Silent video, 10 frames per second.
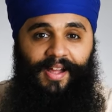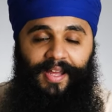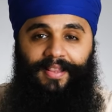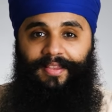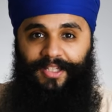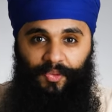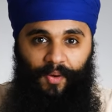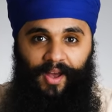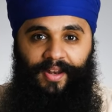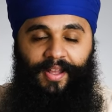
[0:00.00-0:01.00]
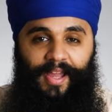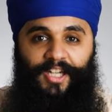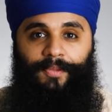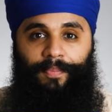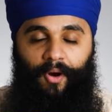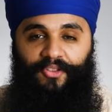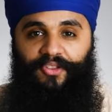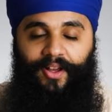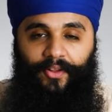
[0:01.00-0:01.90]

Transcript: In this one, it's both the